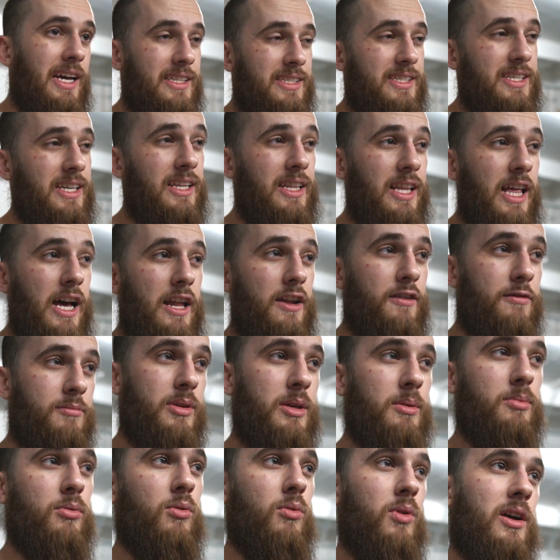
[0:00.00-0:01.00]
see a lot of
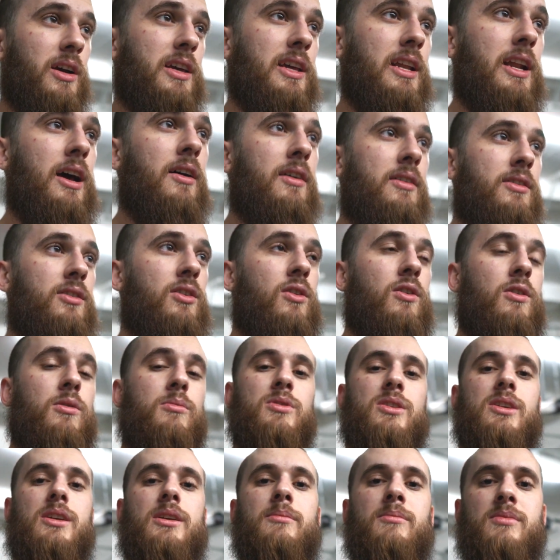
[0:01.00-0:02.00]
people working out in their
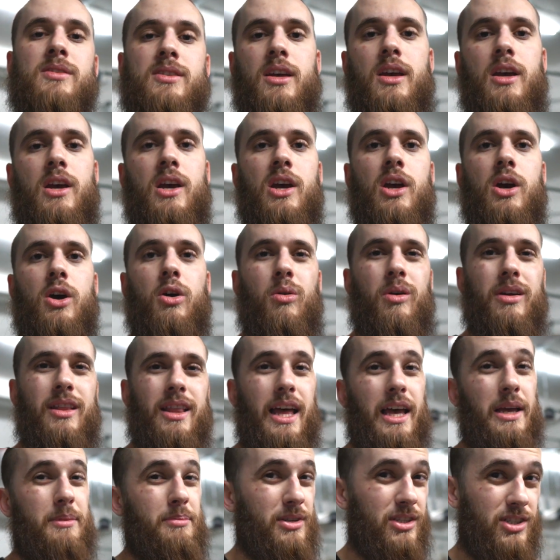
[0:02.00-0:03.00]
home gyms with
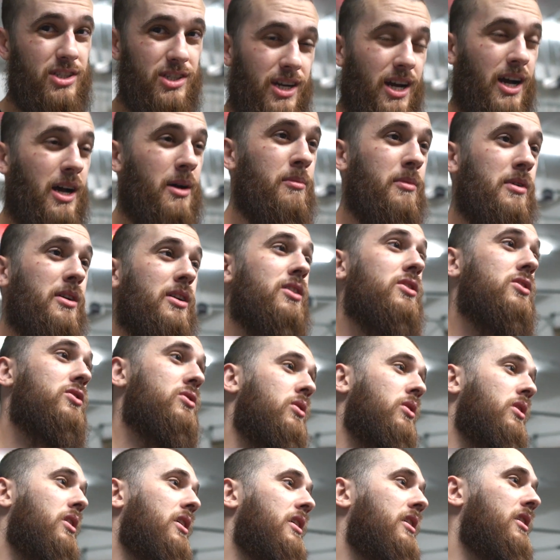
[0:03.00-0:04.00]
like pajamas
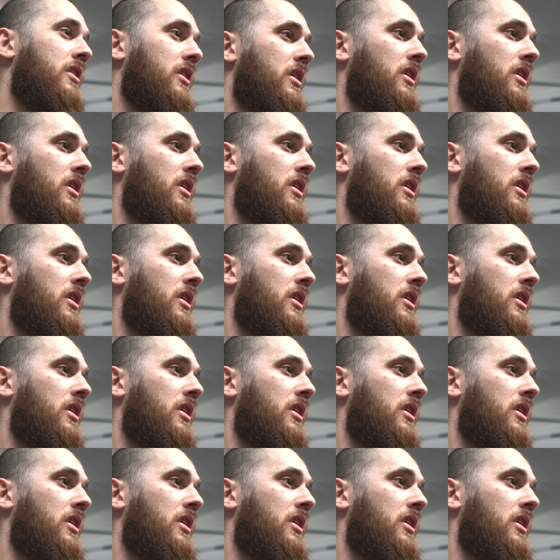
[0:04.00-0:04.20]
or